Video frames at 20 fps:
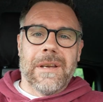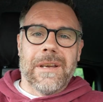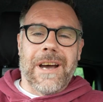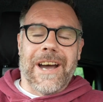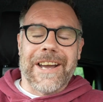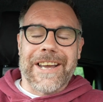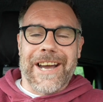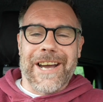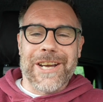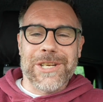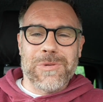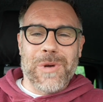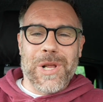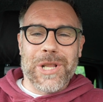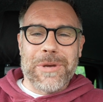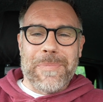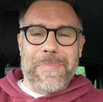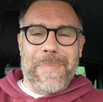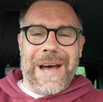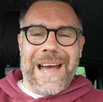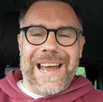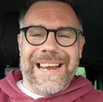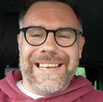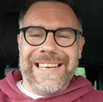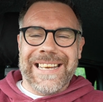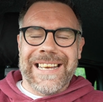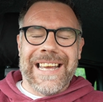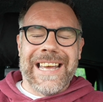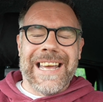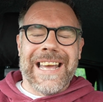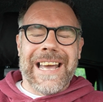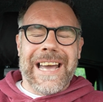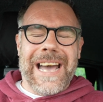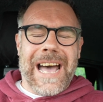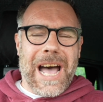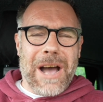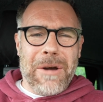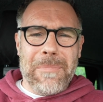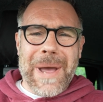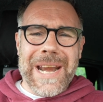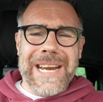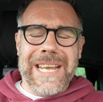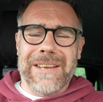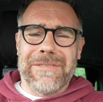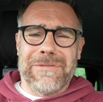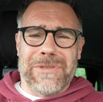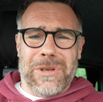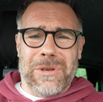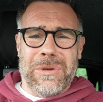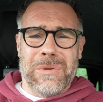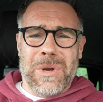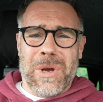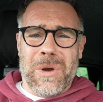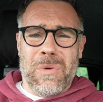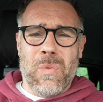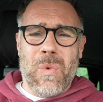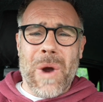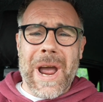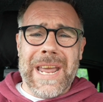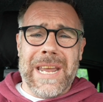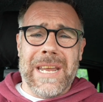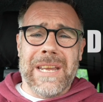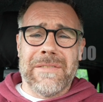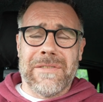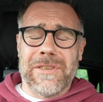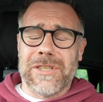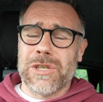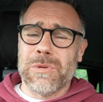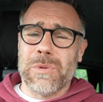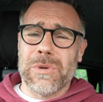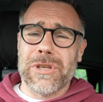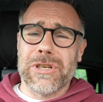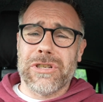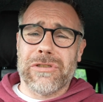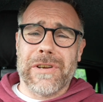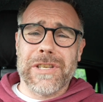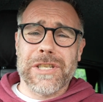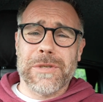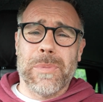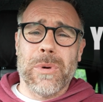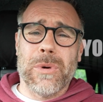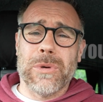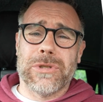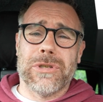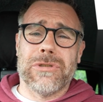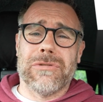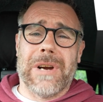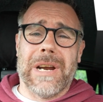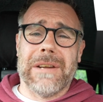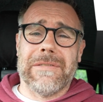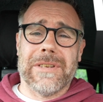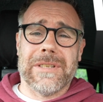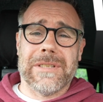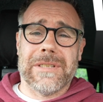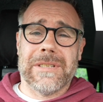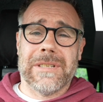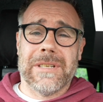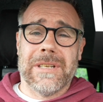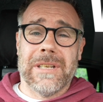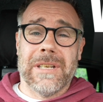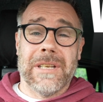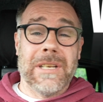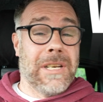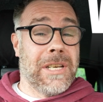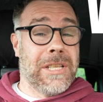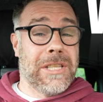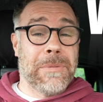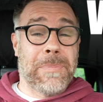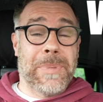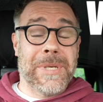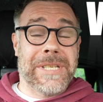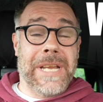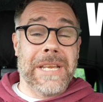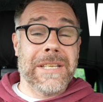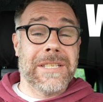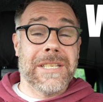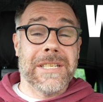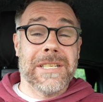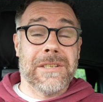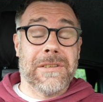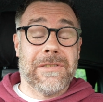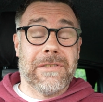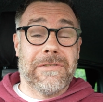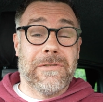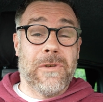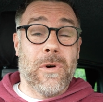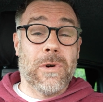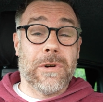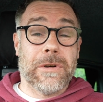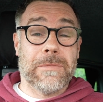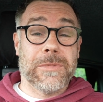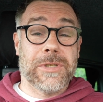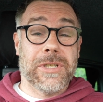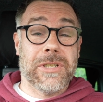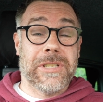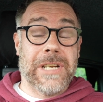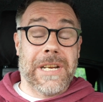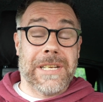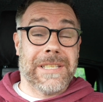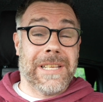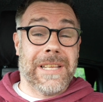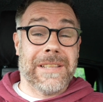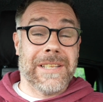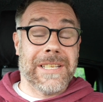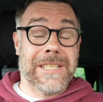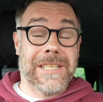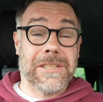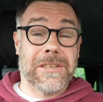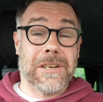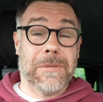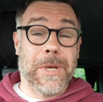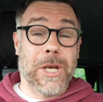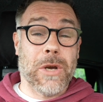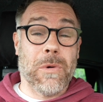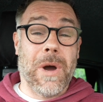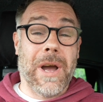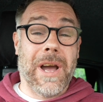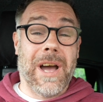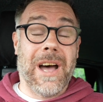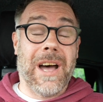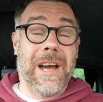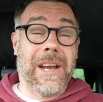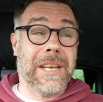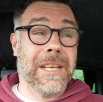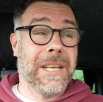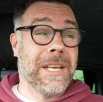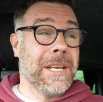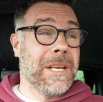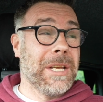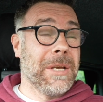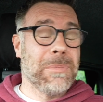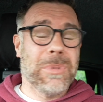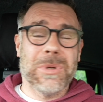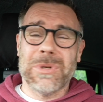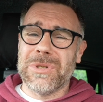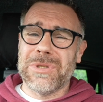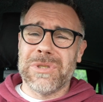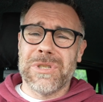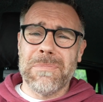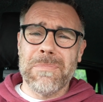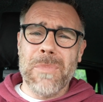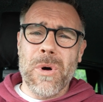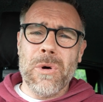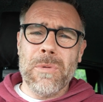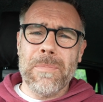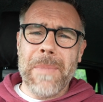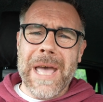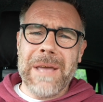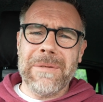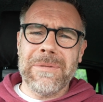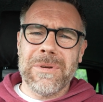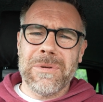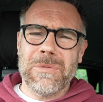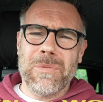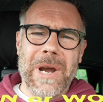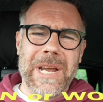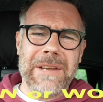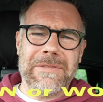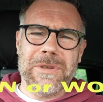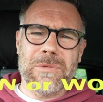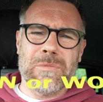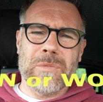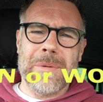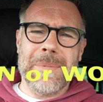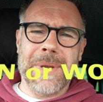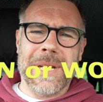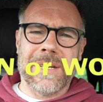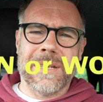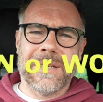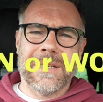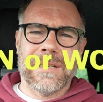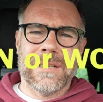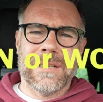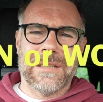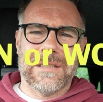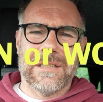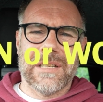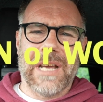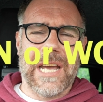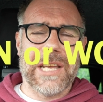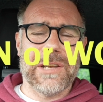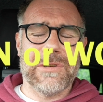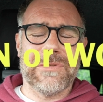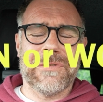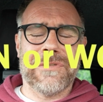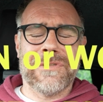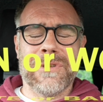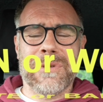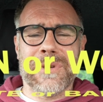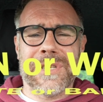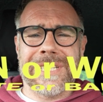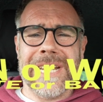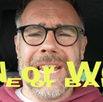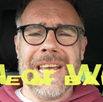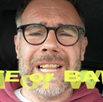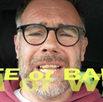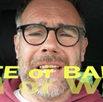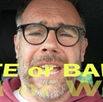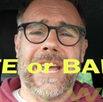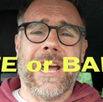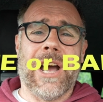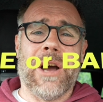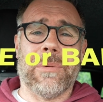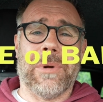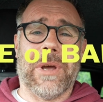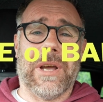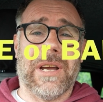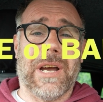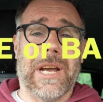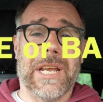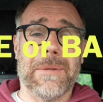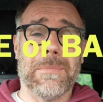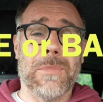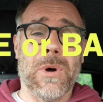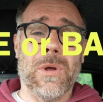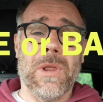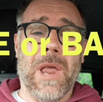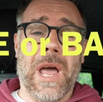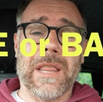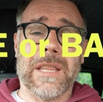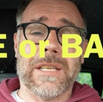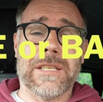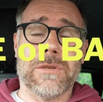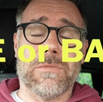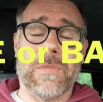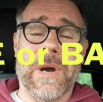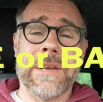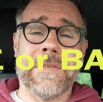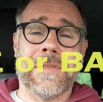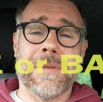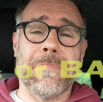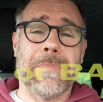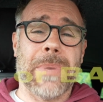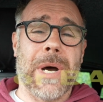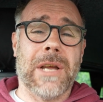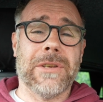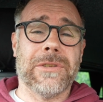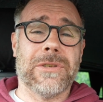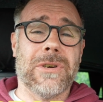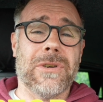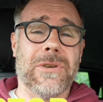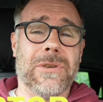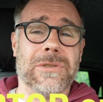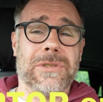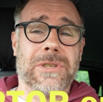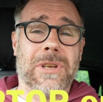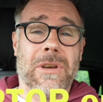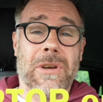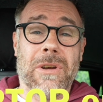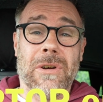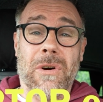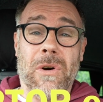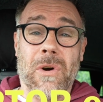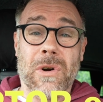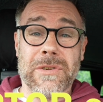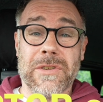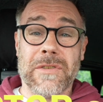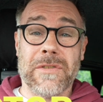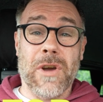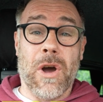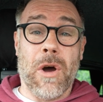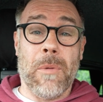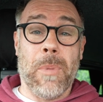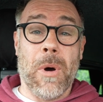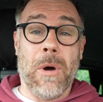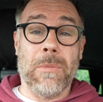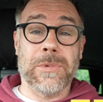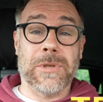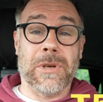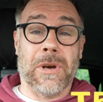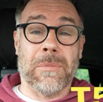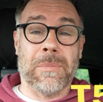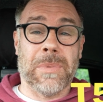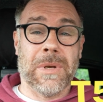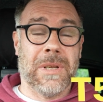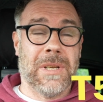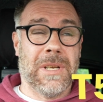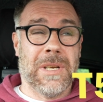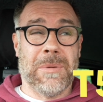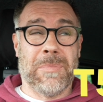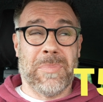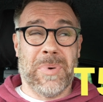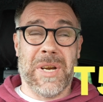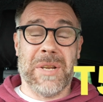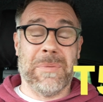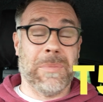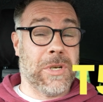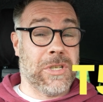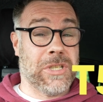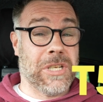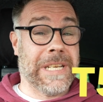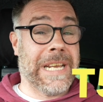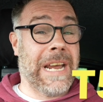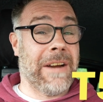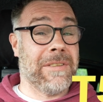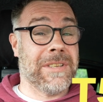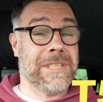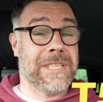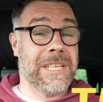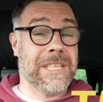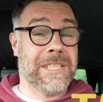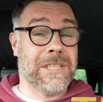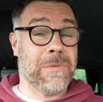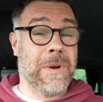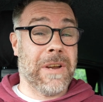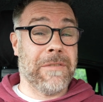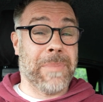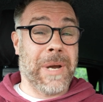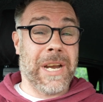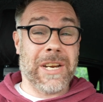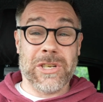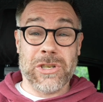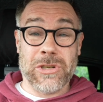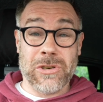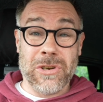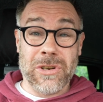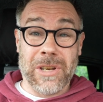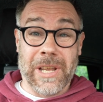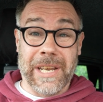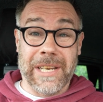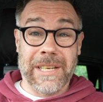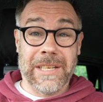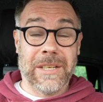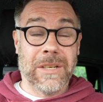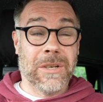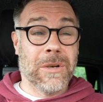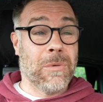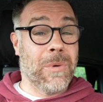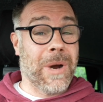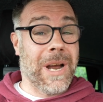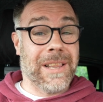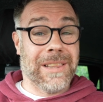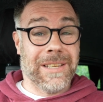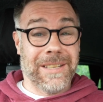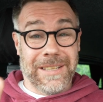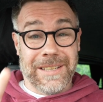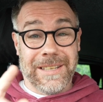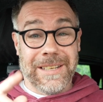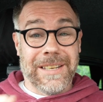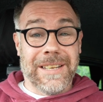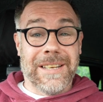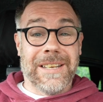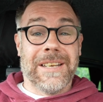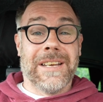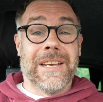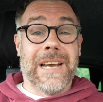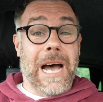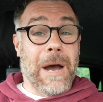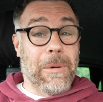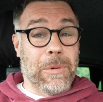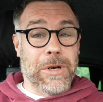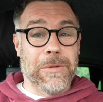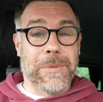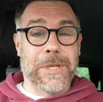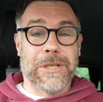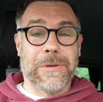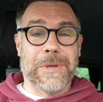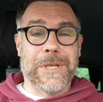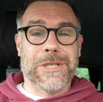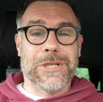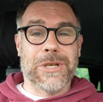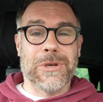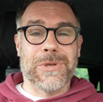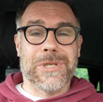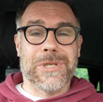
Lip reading: Hi guys, welcome back. How many of you wave to other transporter drivers? The percentage of the forum suggests that this is going to be quite high, but do more men wave than women? If you're a tailgate owner, are you more likely to wave than Barndoors? Or if you've got a Poptop, pretty much you're guaranteed to wave back, surely? Well, I'm going to be doing 2